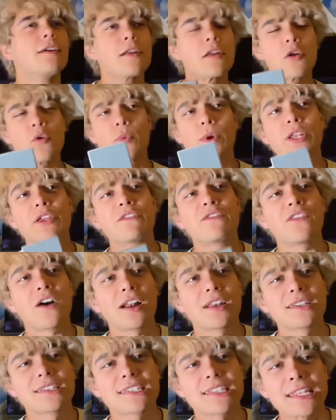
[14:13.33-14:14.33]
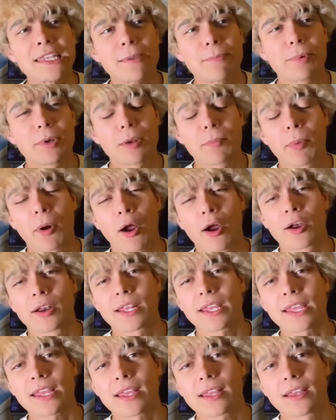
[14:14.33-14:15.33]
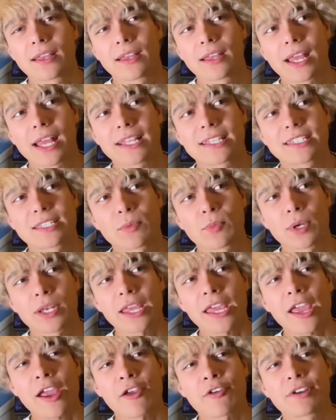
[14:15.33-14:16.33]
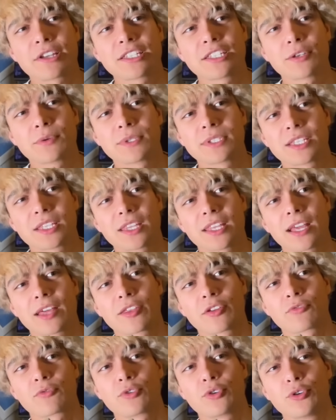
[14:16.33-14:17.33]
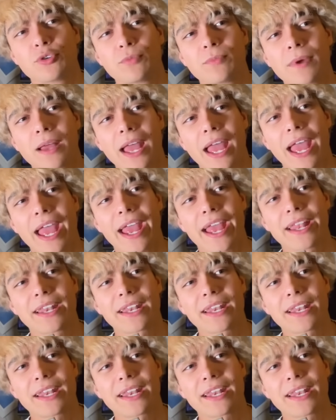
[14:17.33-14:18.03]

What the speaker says: when you fall asleep in a party and someone carries you into the other room, and